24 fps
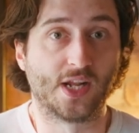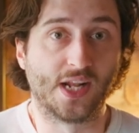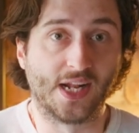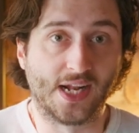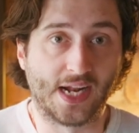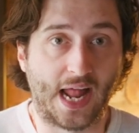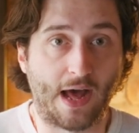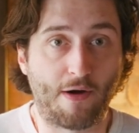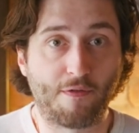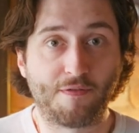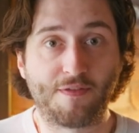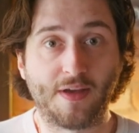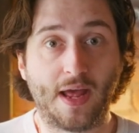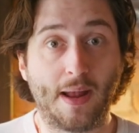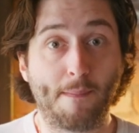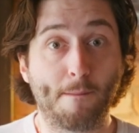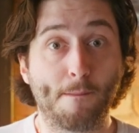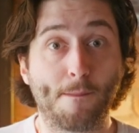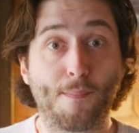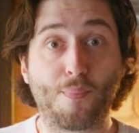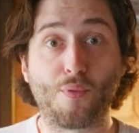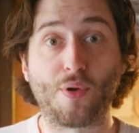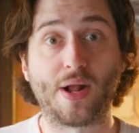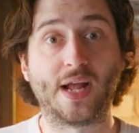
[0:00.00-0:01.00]
in an outfit
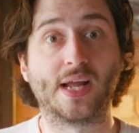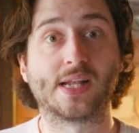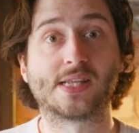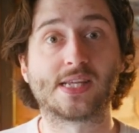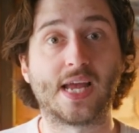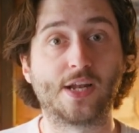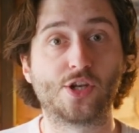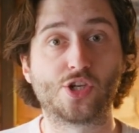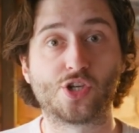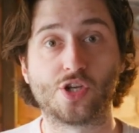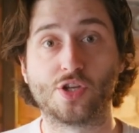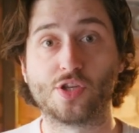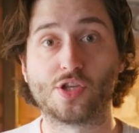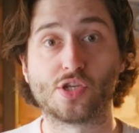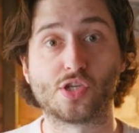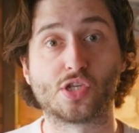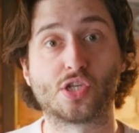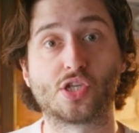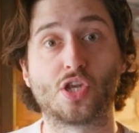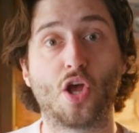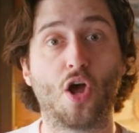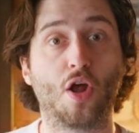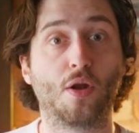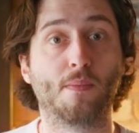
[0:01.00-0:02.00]
and bring attention to
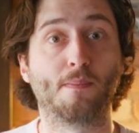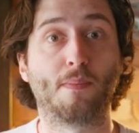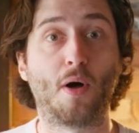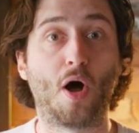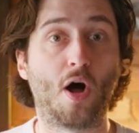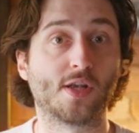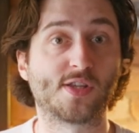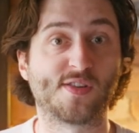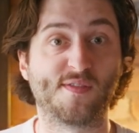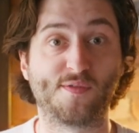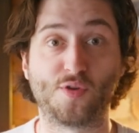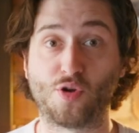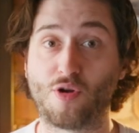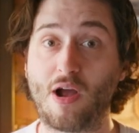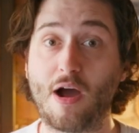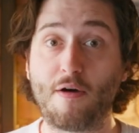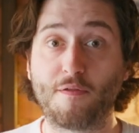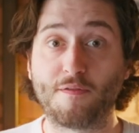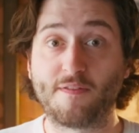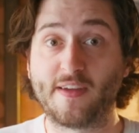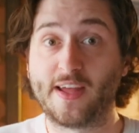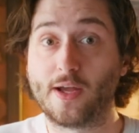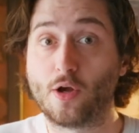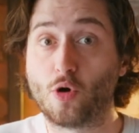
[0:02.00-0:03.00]
certain parts of your
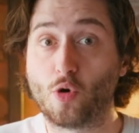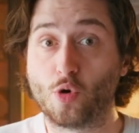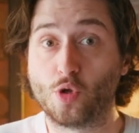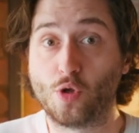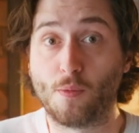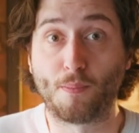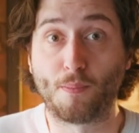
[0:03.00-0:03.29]
outfit or your